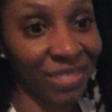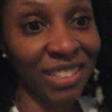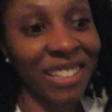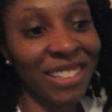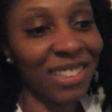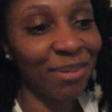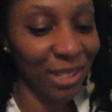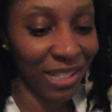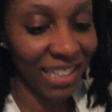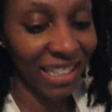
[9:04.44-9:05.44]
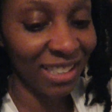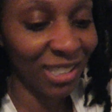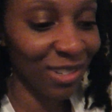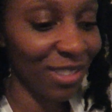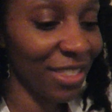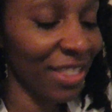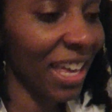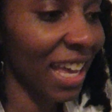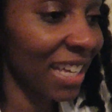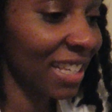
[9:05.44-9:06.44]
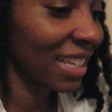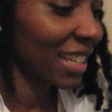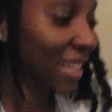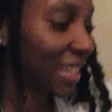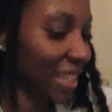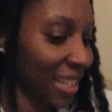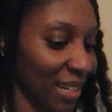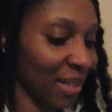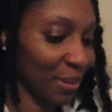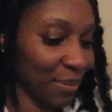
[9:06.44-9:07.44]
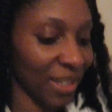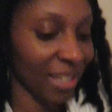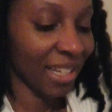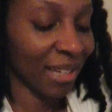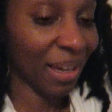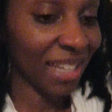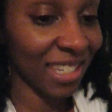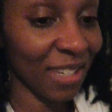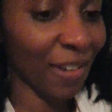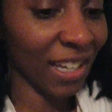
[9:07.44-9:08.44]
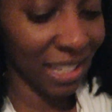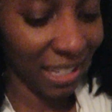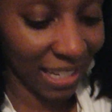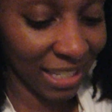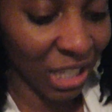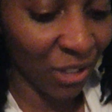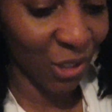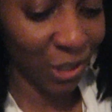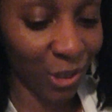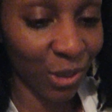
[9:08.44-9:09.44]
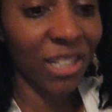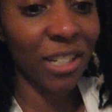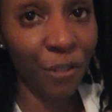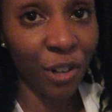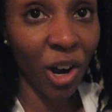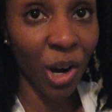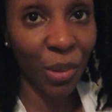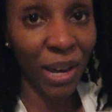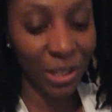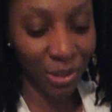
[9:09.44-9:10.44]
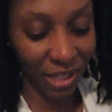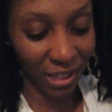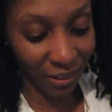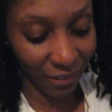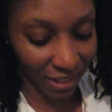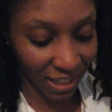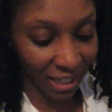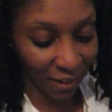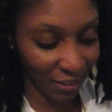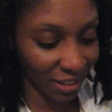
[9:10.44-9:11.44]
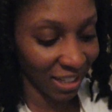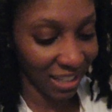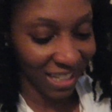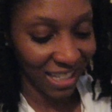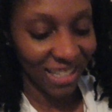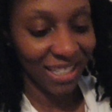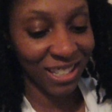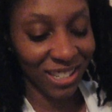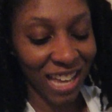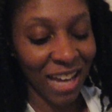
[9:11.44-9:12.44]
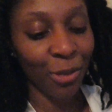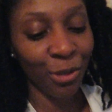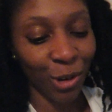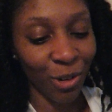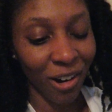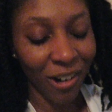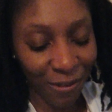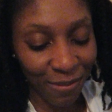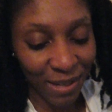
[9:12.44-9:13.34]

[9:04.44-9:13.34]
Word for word: So I'm gonna go ahead and do that. Um, might see if I get a teacher on a different hallway to give the gift just to kind of throw her off